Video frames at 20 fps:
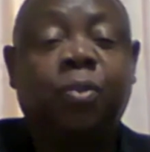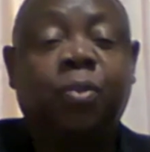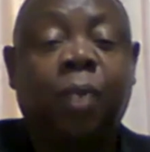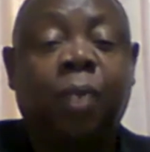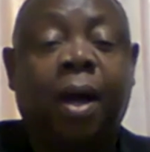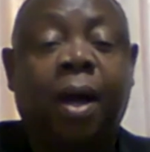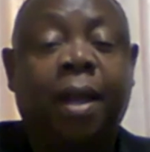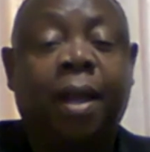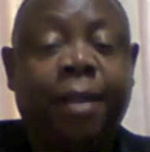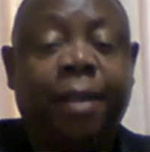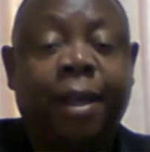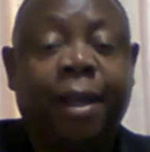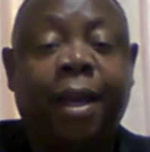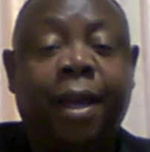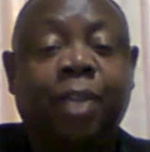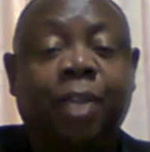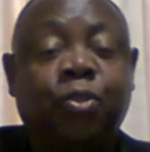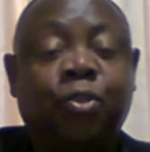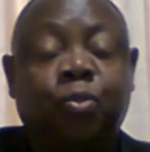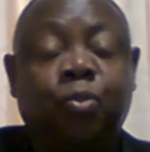why there
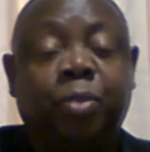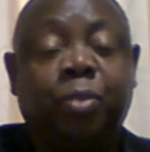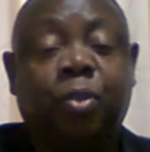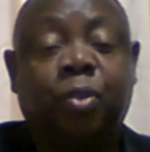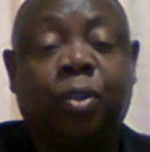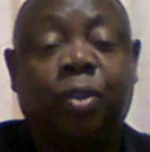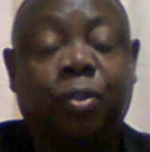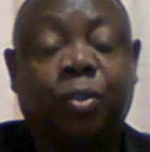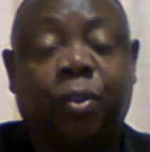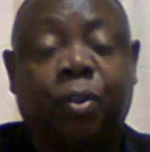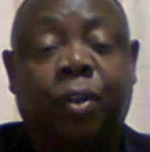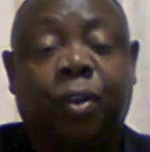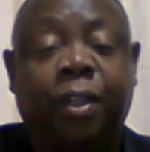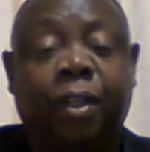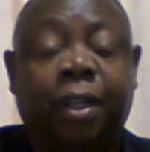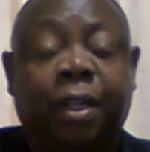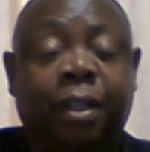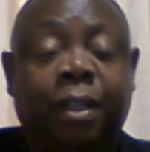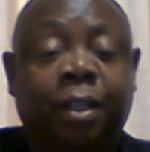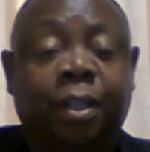has to be court
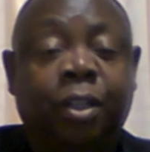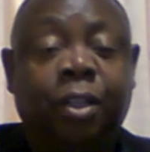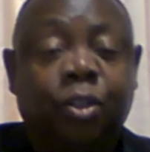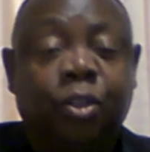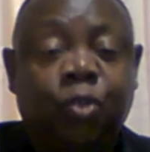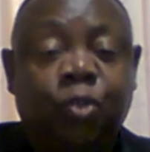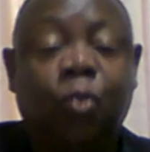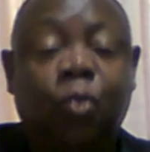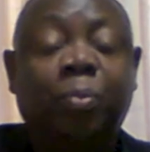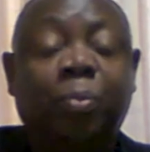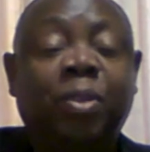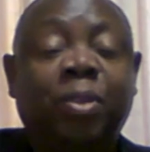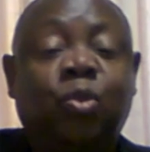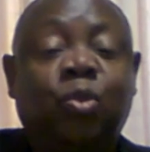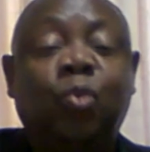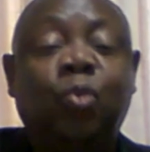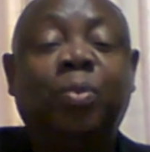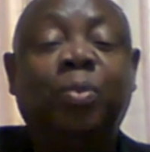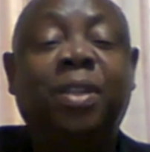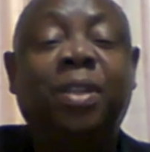order. So
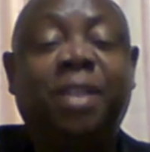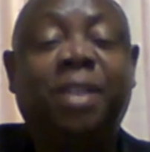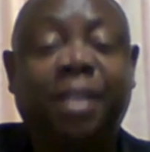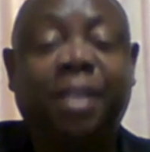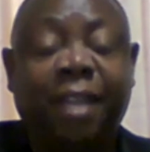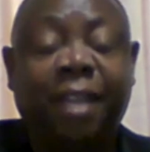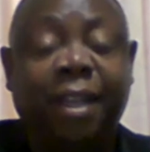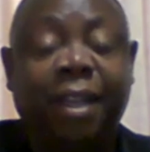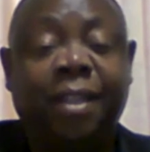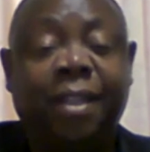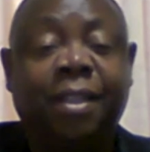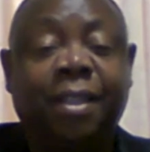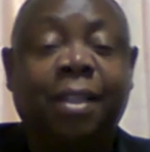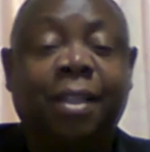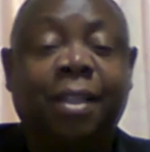to mitigate,